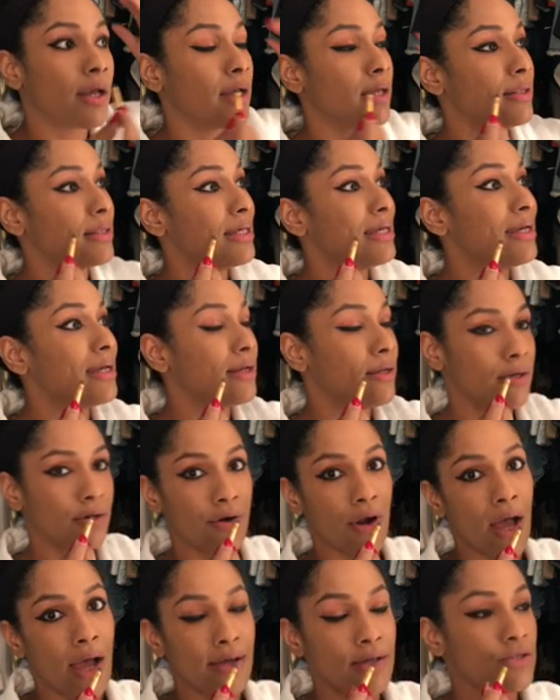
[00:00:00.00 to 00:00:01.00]
in the
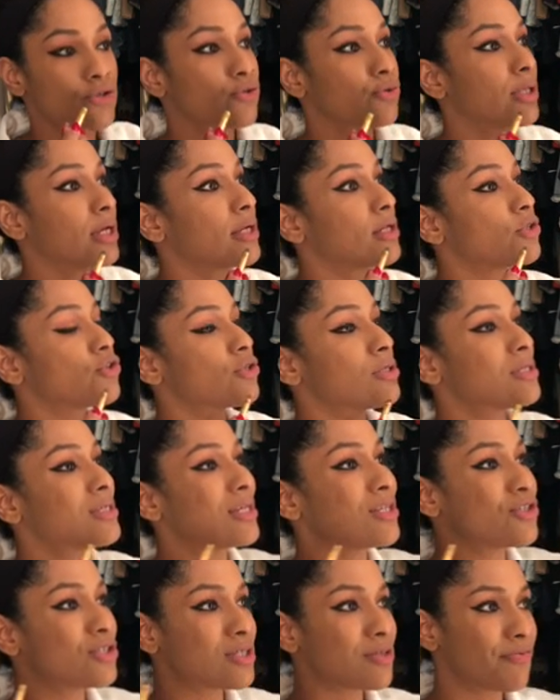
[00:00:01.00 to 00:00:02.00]
inner eye, so that it
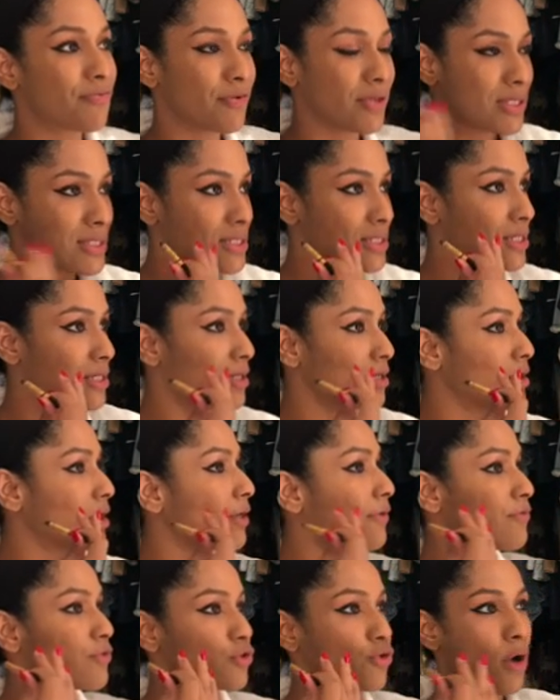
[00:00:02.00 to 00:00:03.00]
just fills it in and
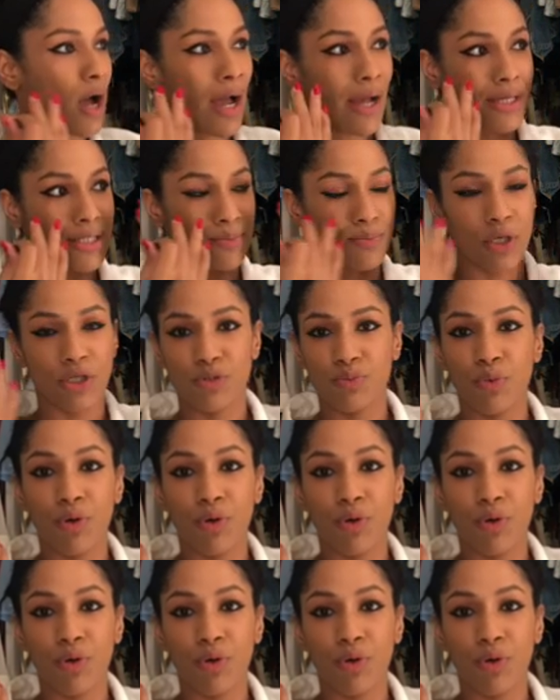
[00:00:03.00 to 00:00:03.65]
gives your eyes much